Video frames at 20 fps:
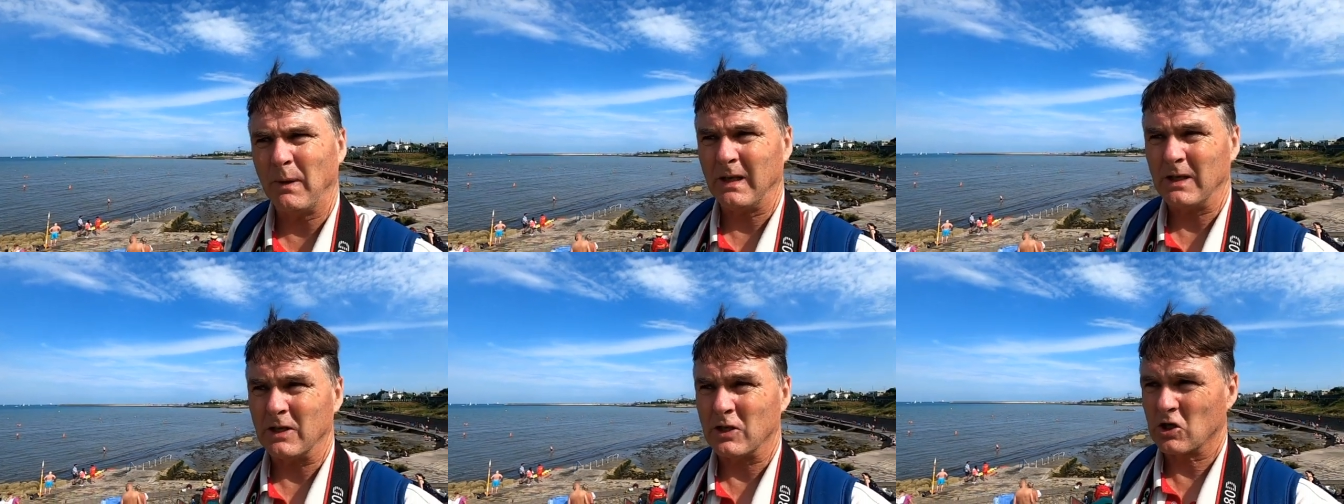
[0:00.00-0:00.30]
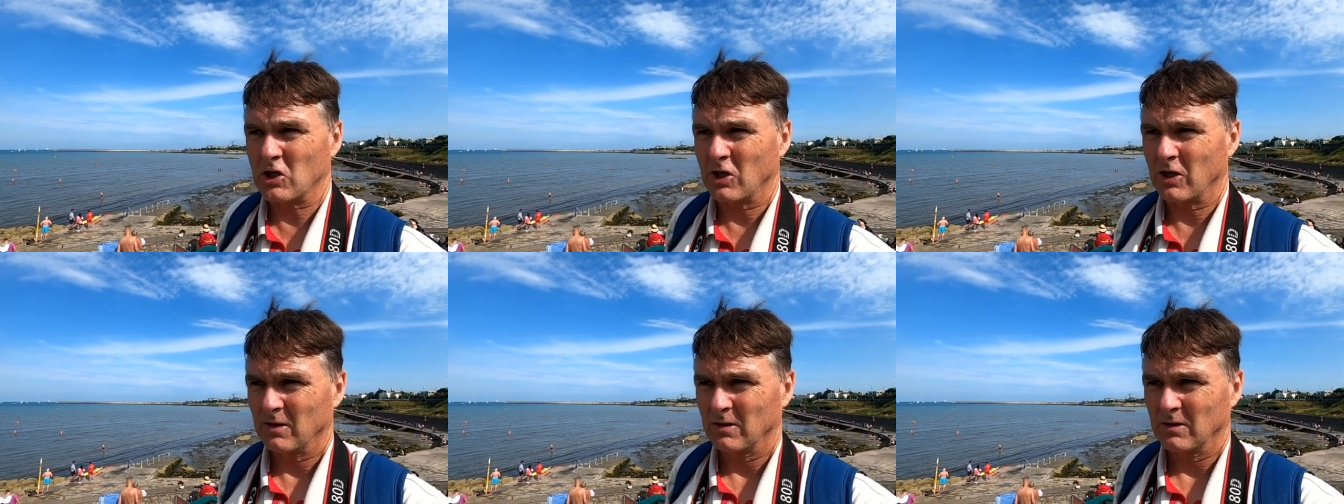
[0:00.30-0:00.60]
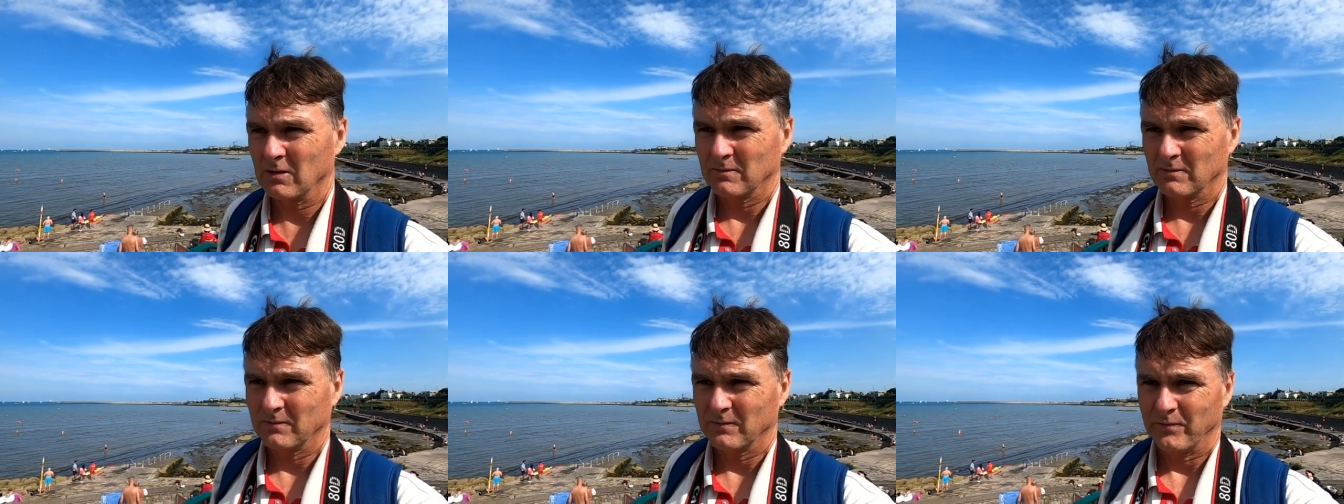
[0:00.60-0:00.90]
Beach
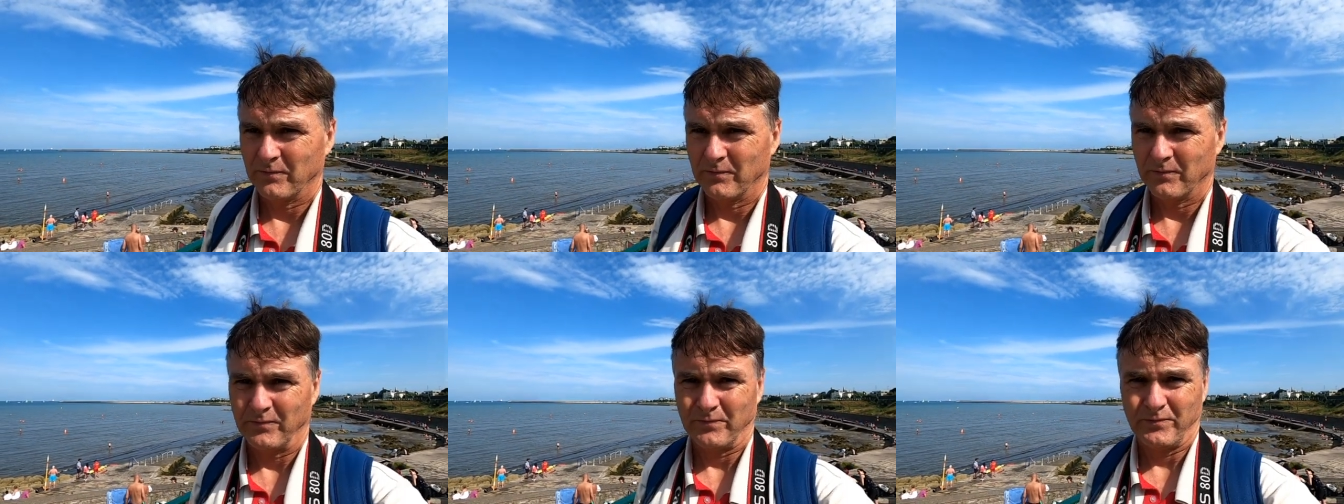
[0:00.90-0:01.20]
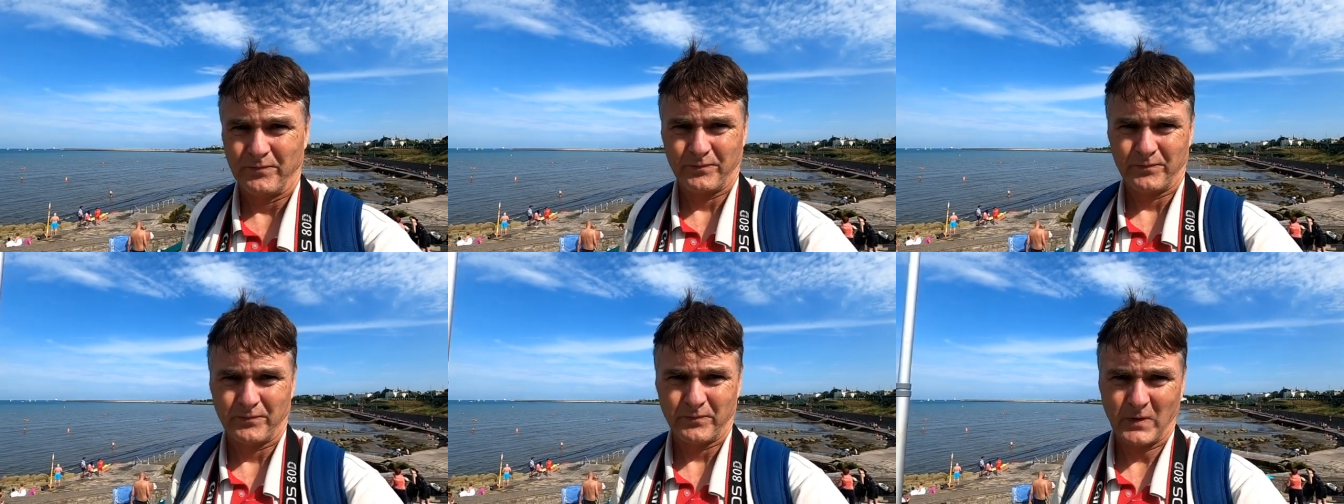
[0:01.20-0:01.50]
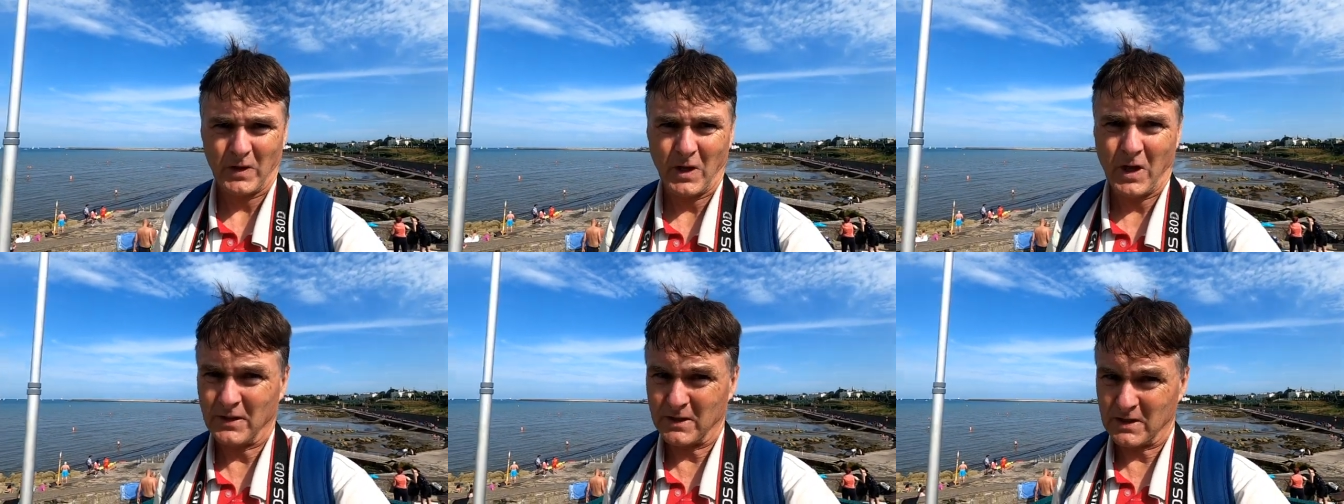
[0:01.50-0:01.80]

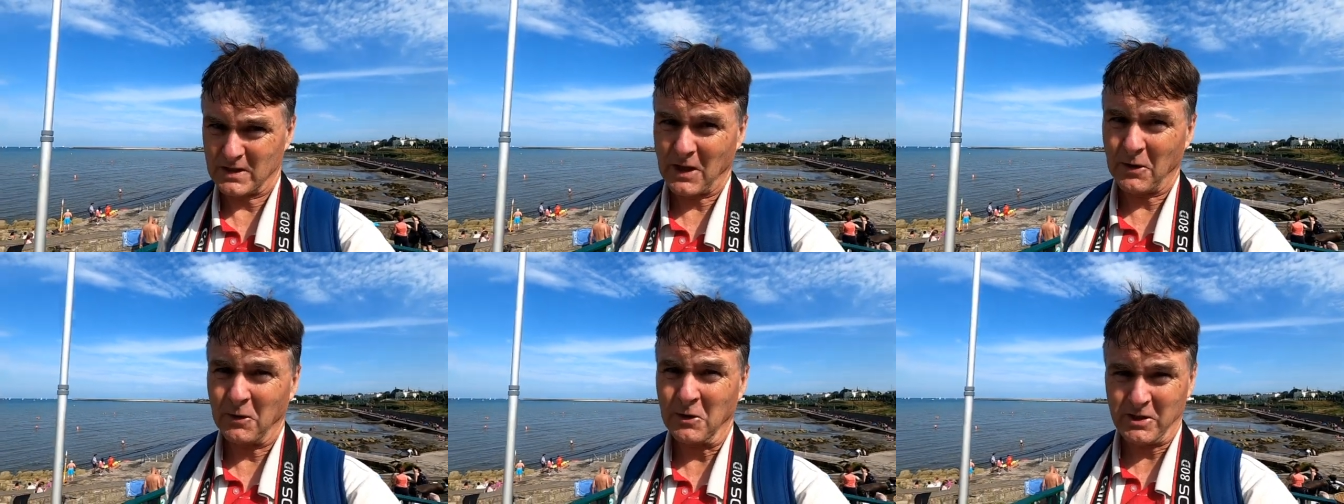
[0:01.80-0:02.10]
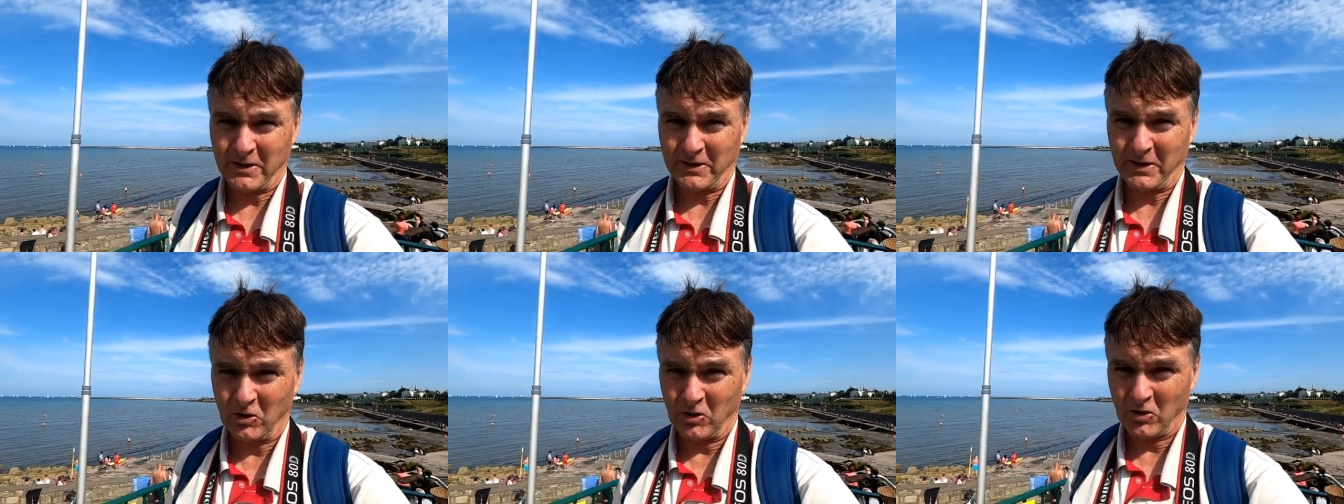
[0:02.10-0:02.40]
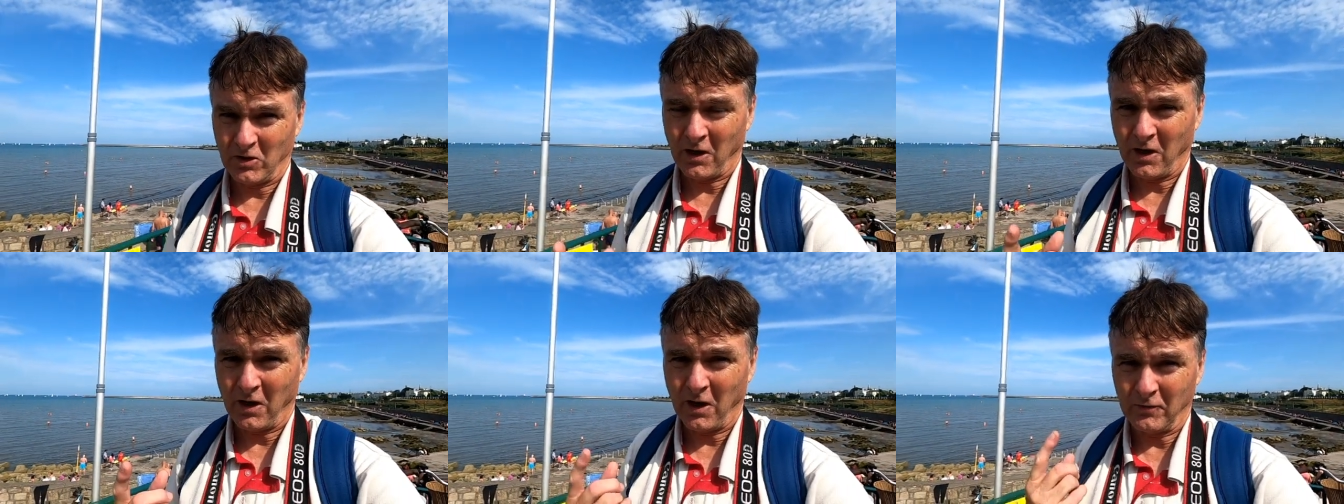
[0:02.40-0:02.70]
on the south side
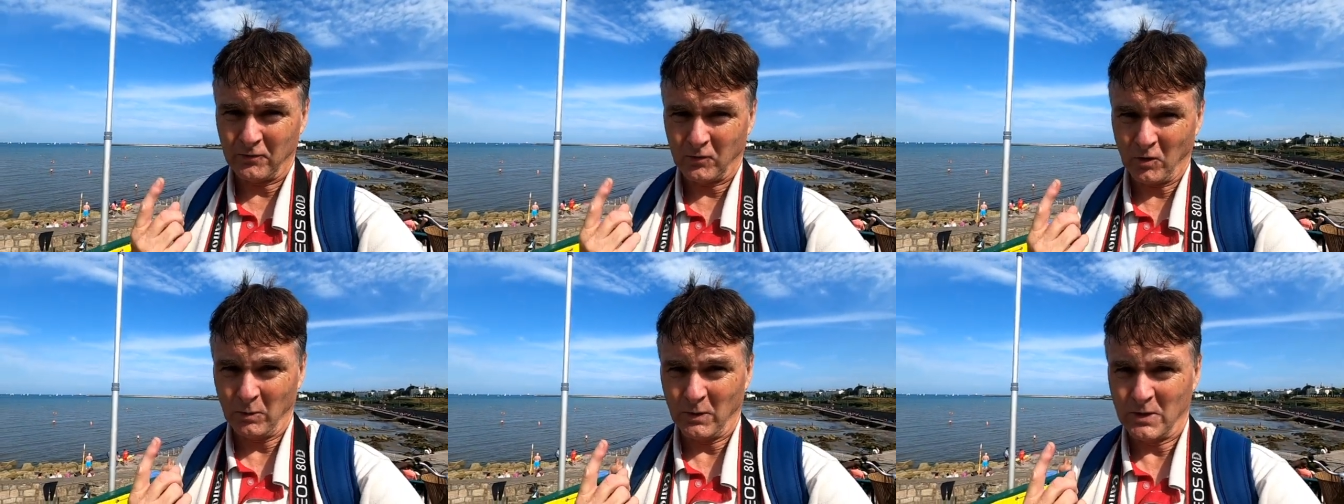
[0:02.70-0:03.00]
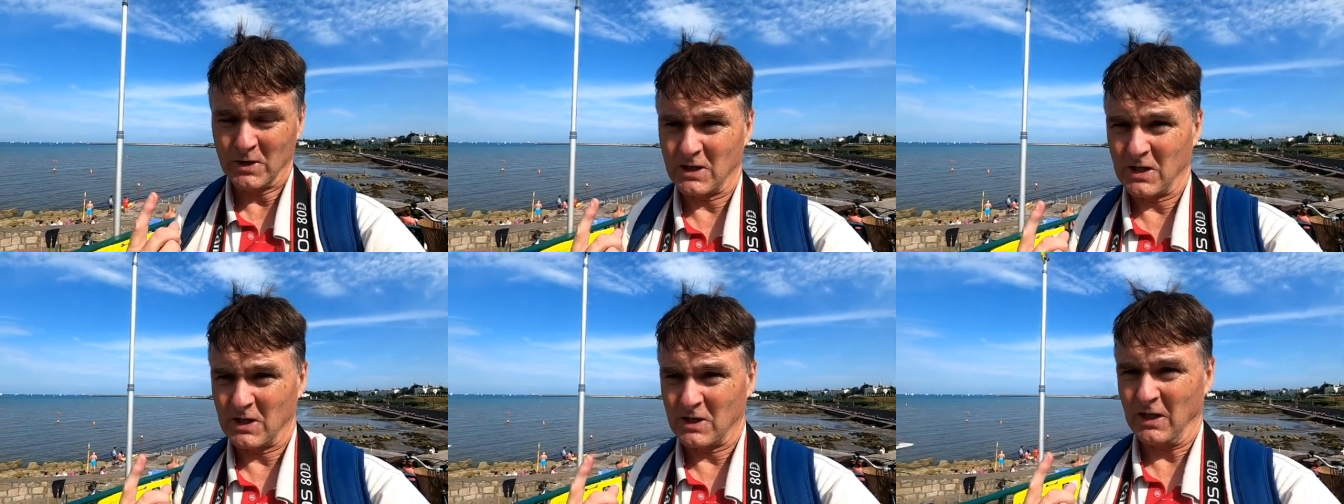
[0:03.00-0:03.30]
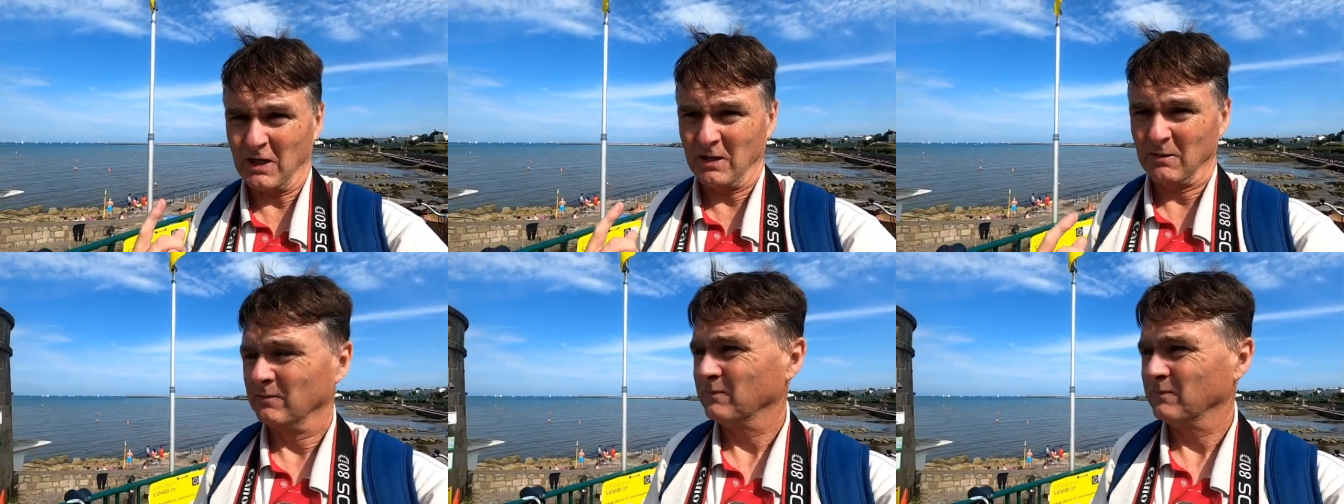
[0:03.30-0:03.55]
of Dublin City.